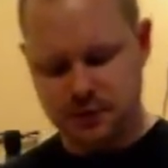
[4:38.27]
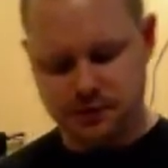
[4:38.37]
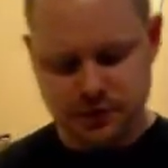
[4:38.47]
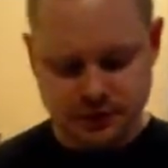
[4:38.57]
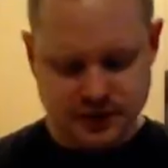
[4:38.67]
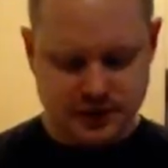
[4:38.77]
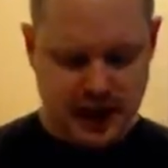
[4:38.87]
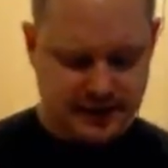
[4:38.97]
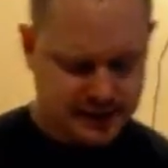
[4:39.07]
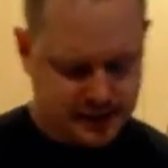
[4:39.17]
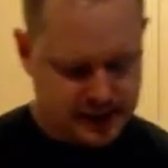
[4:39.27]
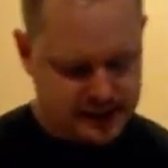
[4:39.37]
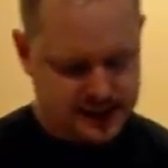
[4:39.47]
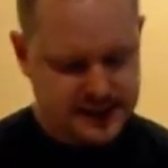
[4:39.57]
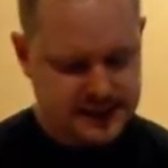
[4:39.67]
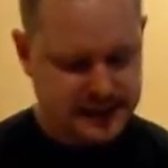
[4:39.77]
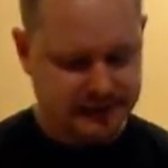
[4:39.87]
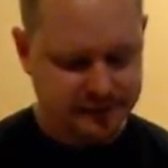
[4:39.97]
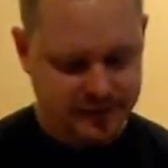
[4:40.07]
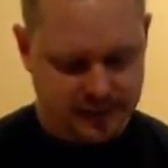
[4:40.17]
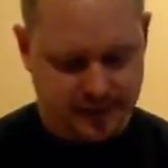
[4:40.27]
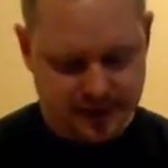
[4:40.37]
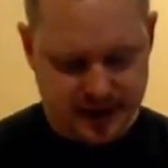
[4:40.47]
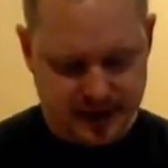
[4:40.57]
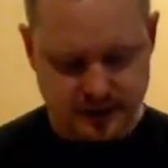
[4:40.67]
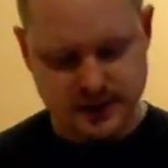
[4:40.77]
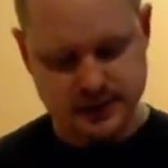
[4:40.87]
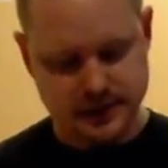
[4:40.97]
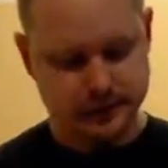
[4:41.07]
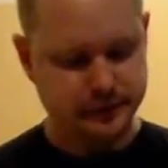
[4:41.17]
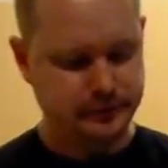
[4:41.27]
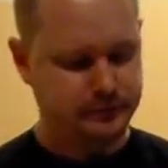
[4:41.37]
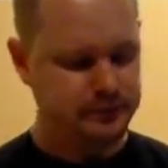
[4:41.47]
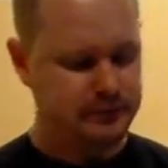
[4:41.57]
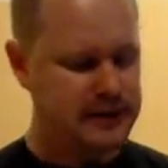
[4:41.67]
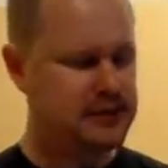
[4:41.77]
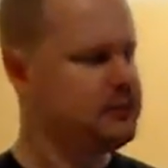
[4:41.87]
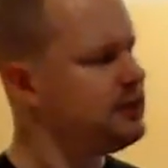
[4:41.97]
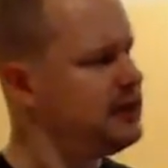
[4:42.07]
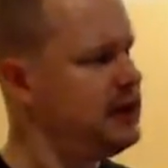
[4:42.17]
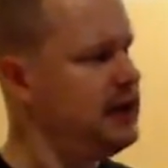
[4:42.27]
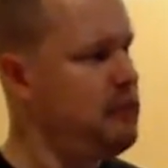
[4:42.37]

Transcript: use it as a seasoning for other things, so is it really?